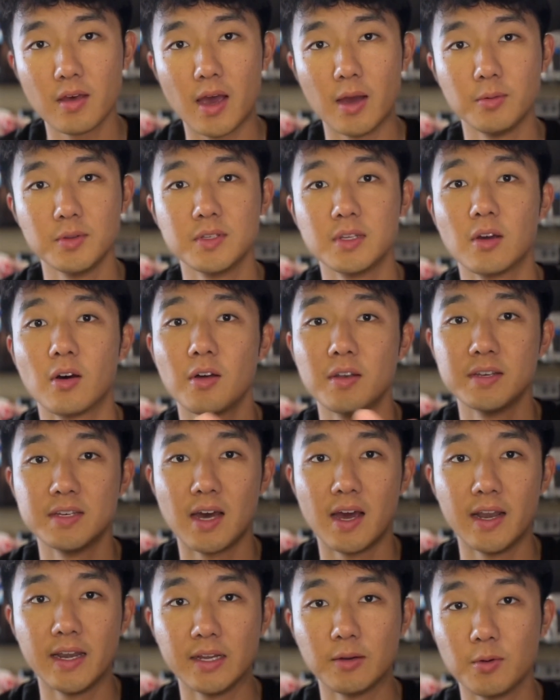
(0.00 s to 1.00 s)
I would say, on
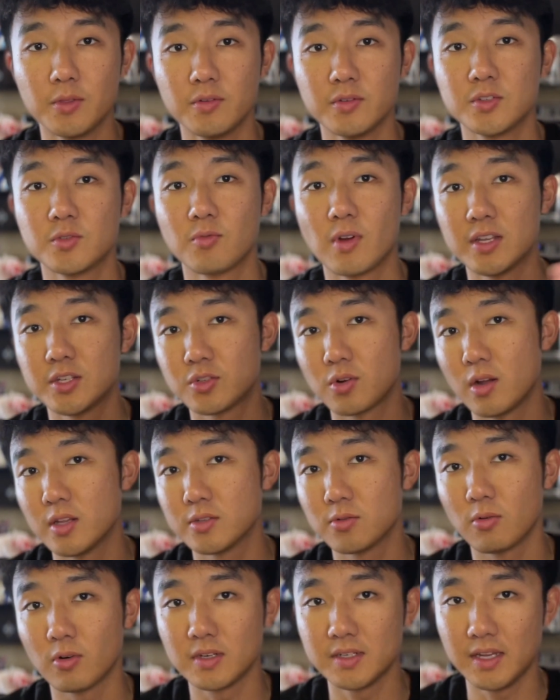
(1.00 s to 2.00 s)
dining, whether it's restaurants
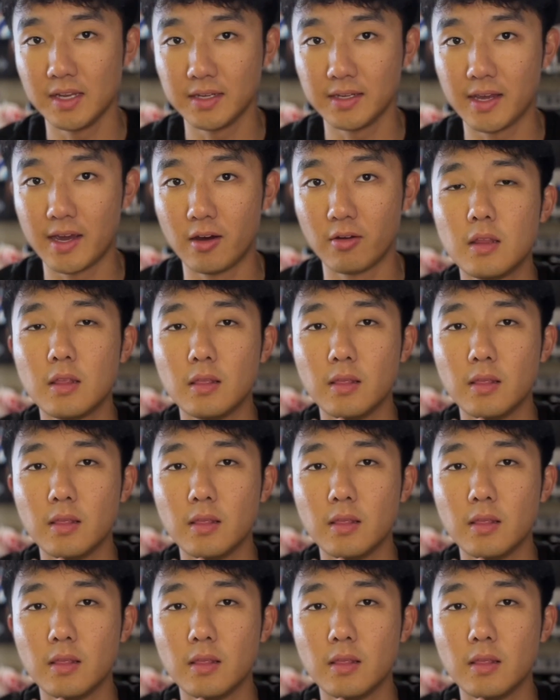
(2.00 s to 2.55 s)
or takeout.